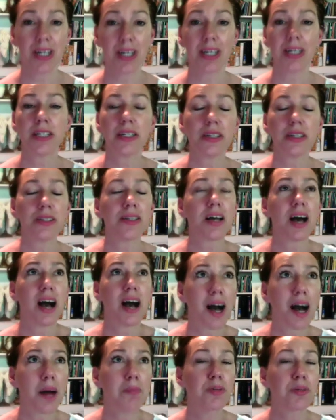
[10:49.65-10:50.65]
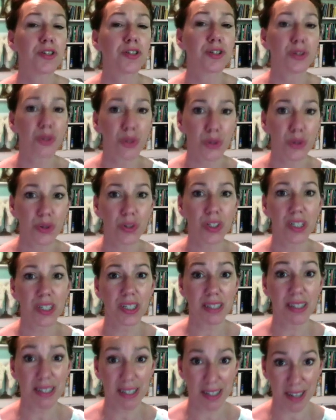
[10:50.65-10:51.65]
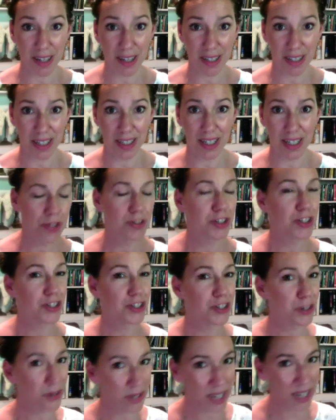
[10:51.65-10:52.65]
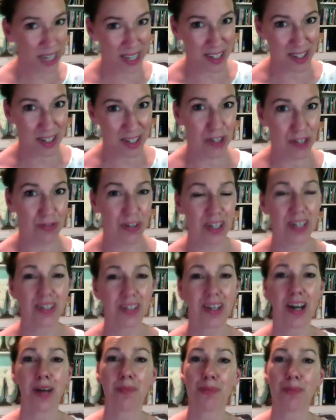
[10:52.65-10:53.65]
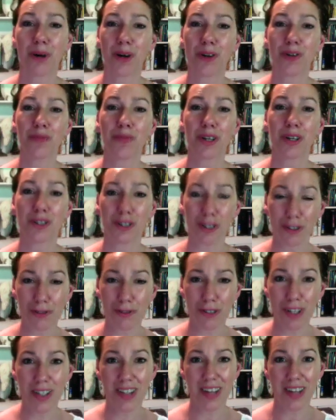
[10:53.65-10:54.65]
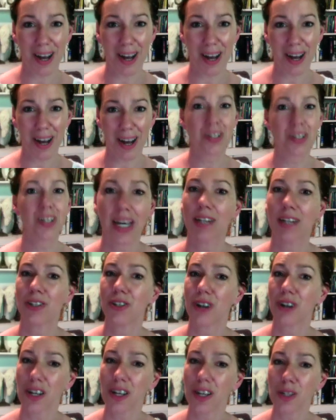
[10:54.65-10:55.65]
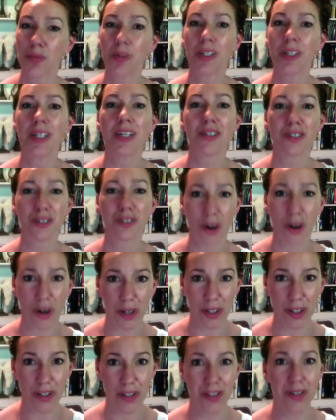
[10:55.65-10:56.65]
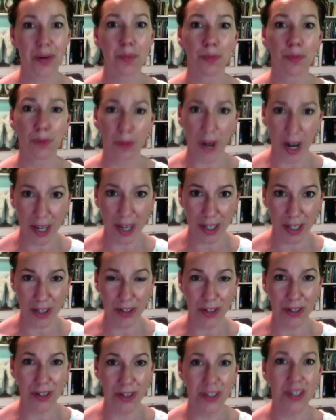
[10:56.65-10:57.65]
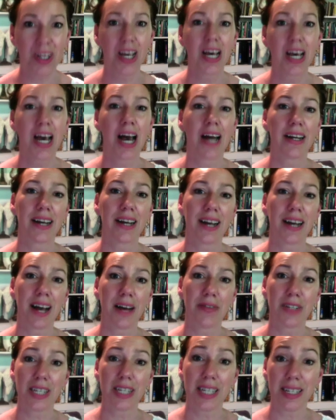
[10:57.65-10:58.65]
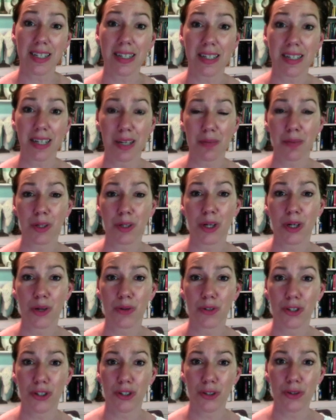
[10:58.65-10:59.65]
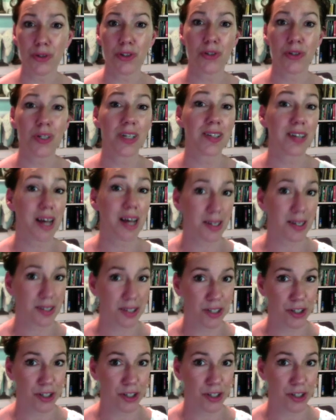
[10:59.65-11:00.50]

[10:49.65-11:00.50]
It is absolutely stunning. To showcase this vase, I borrowed my girlfriend's house, and her husband is an artist, Brian Hearns, and I have his link below too to his Etsy